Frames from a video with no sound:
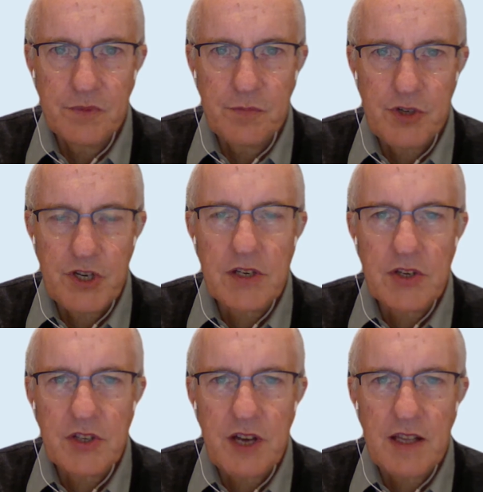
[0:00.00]

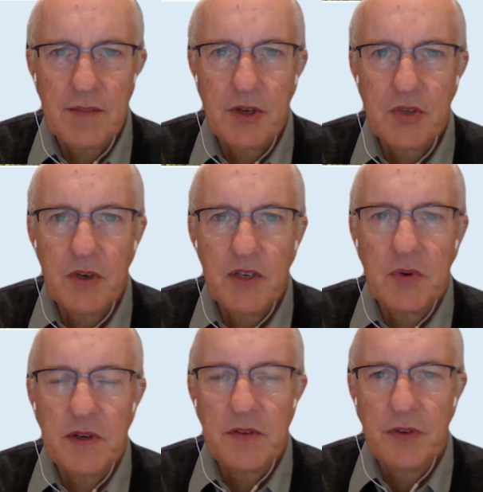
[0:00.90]
projections are that by
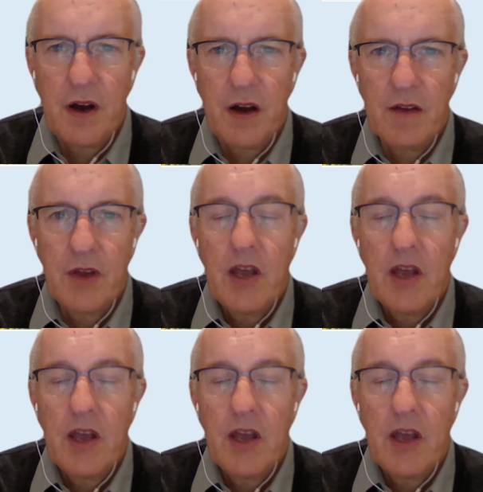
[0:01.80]
2025,